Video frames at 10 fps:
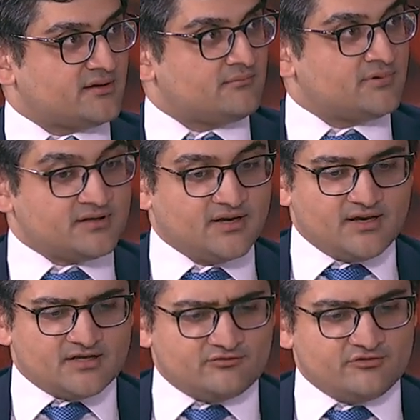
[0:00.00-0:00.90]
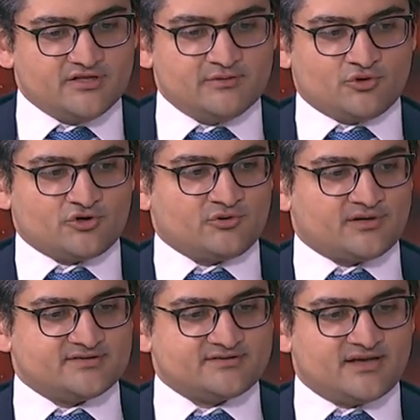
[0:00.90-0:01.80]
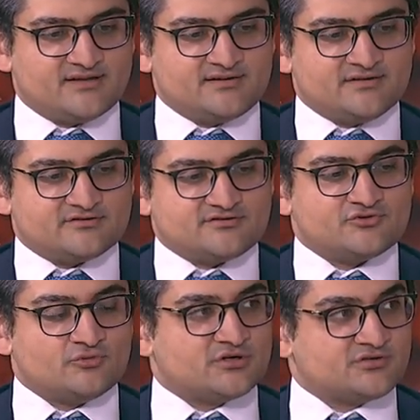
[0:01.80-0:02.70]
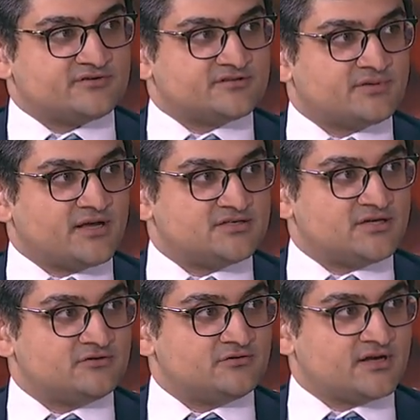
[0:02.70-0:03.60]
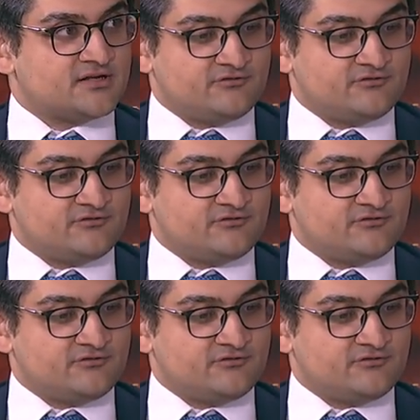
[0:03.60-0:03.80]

Right. But it's really important to understand that there's so much of a supply chain to look at.